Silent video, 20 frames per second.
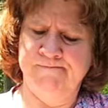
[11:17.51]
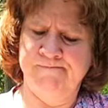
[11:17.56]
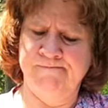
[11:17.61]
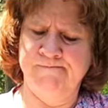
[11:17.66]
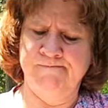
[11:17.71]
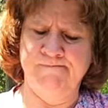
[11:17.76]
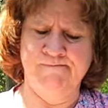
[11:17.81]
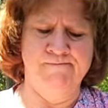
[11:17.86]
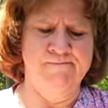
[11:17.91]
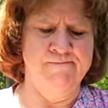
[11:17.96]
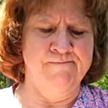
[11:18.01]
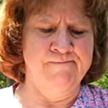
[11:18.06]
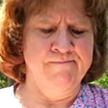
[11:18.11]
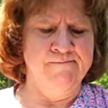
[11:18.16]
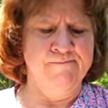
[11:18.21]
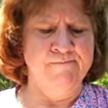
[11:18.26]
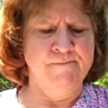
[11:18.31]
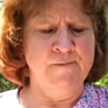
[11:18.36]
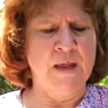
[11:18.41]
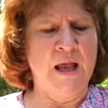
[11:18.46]
Hmm.
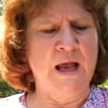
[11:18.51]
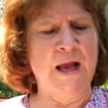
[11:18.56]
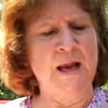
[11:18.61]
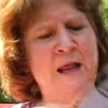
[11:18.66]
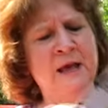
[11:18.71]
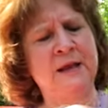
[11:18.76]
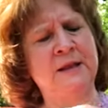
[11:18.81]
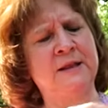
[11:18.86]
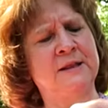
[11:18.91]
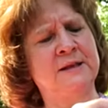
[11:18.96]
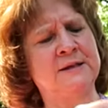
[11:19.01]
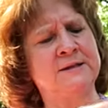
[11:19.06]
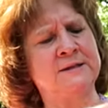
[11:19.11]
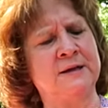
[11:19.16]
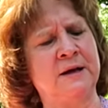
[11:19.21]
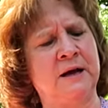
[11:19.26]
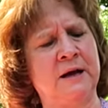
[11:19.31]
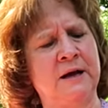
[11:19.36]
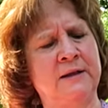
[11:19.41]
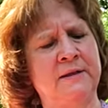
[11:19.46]
I like this
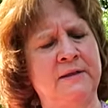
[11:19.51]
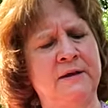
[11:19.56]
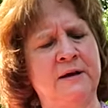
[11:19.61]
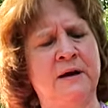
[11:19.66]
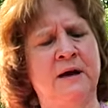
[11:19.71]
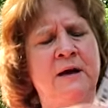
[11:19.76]
guy, the